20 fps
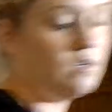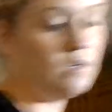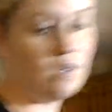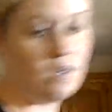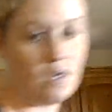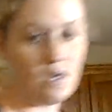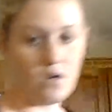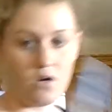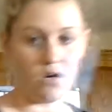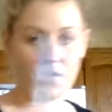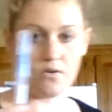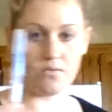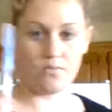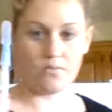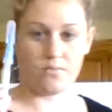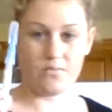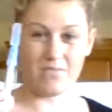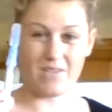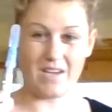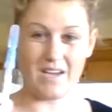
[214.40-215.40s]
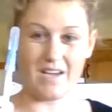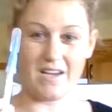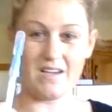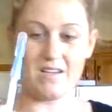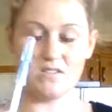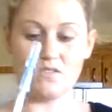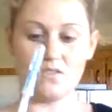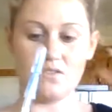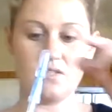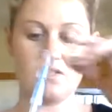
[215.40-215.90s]
here. Okay,
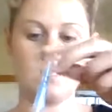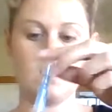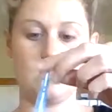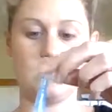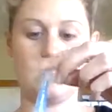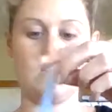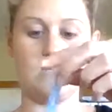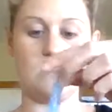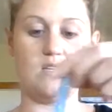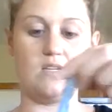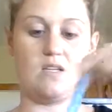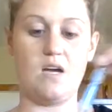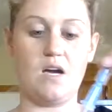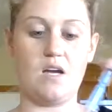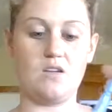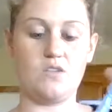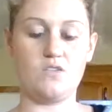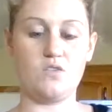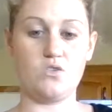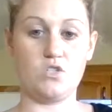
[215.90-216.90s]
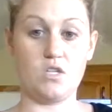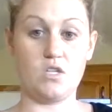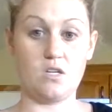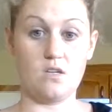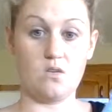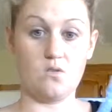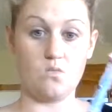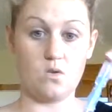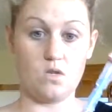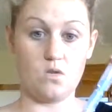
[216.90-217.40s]
so this is not
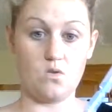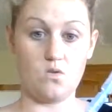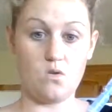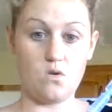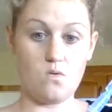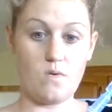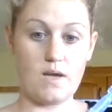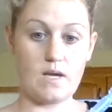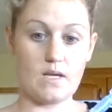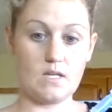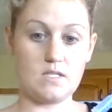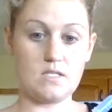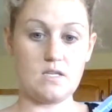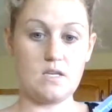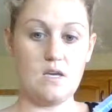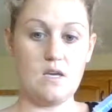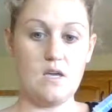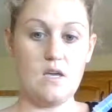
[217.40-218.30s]
associated with NORWEX,